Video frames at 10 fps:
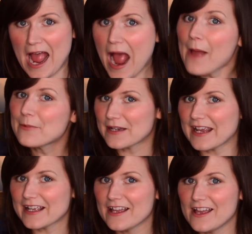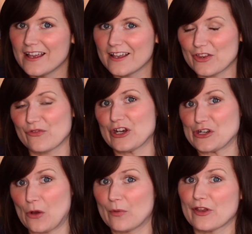happening at the very
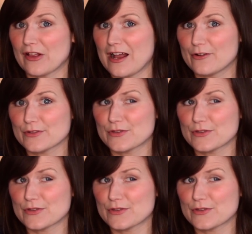top of the clouds.